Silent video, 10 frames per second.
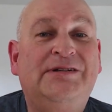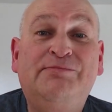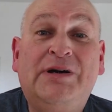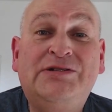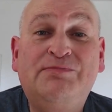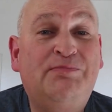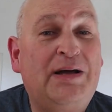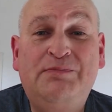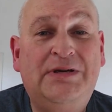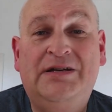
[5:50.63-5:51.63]
Might
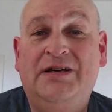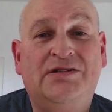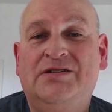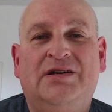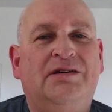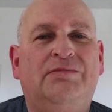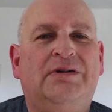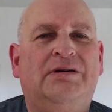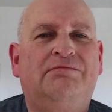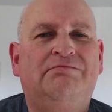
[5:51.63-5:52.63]
be a nice guy,
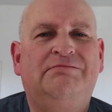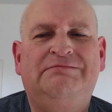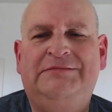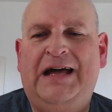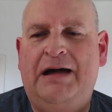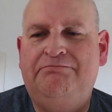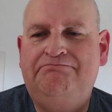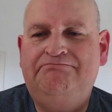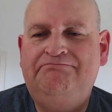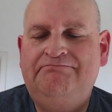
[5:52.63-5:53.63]
but nah.
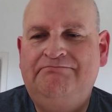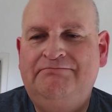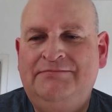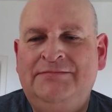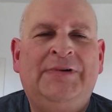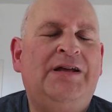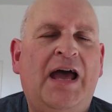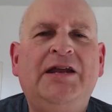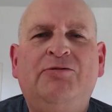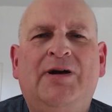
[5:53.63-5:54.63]

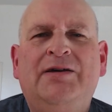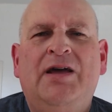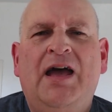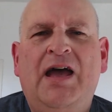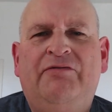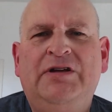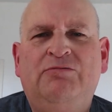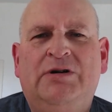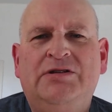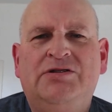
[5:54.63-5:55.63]
Anyway,
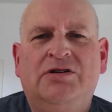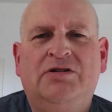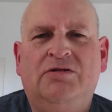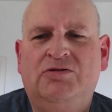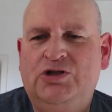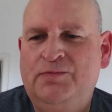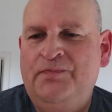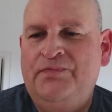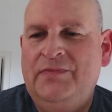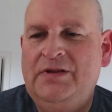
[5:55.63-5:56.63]
everyone's a coach.
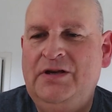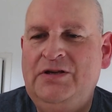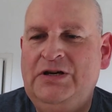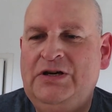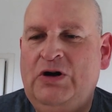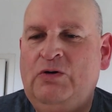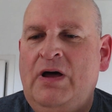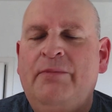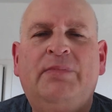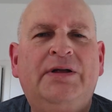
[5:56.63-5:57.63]
There you go.
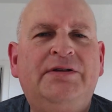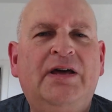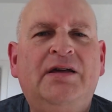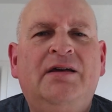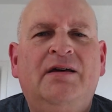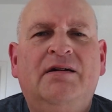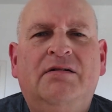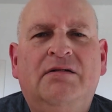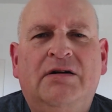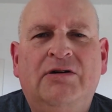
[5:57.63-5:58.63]
Monday.
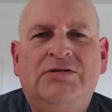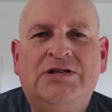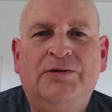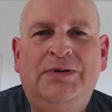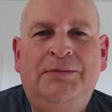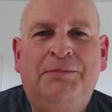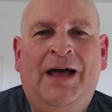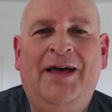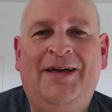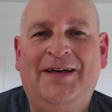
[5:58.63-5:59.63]
Oh, I was sleepy.
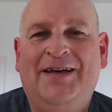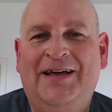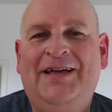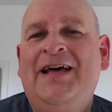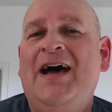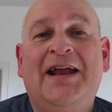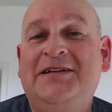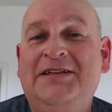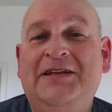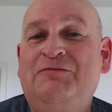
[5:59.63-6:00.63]
And I
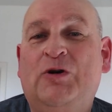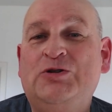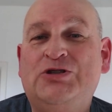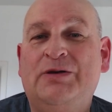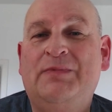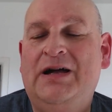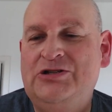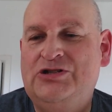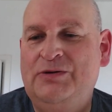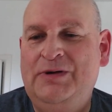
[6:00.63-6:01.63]
didn't even watch the
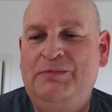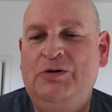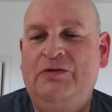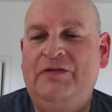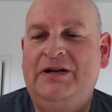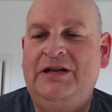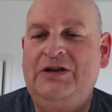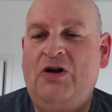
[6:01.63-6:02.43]
match, to be perfectly